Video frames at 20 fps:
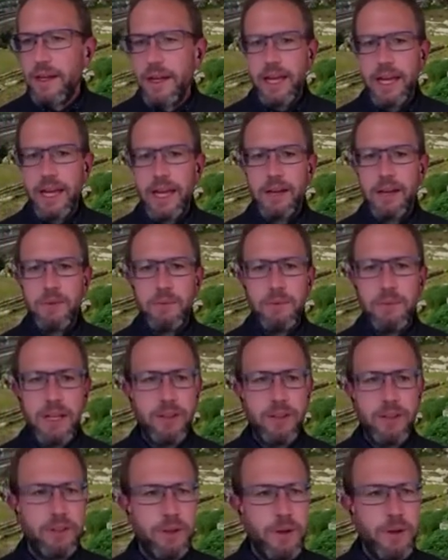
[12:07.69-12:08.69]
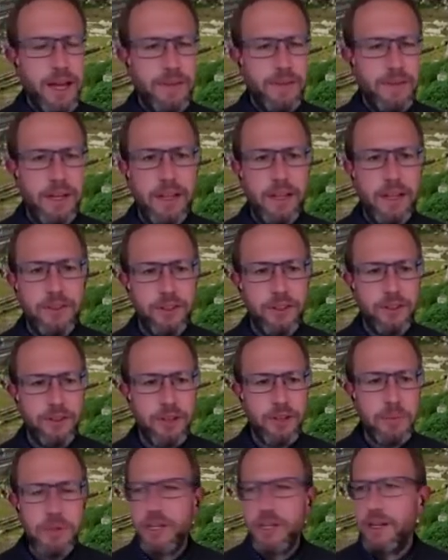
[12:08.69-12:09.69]
And we also have a nice
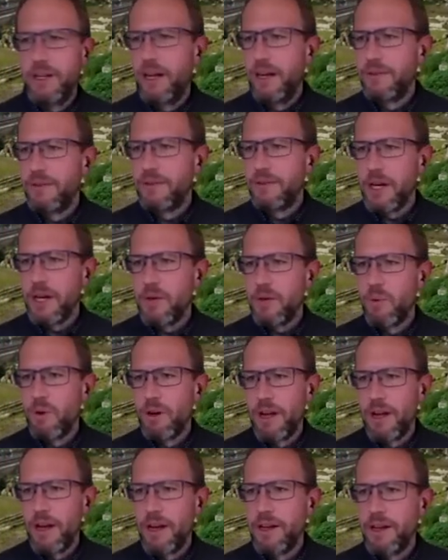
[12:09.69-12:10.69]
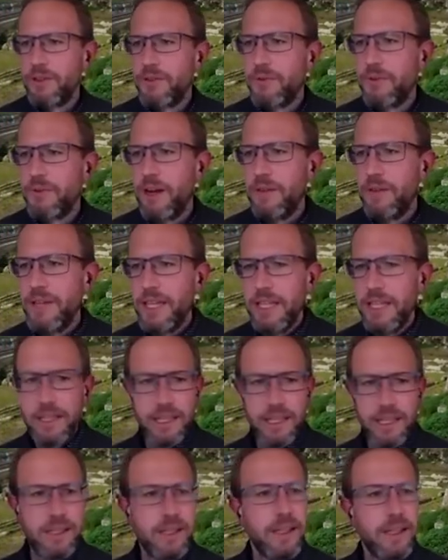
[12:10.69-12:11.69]
description of Greek war dogs from Aelian.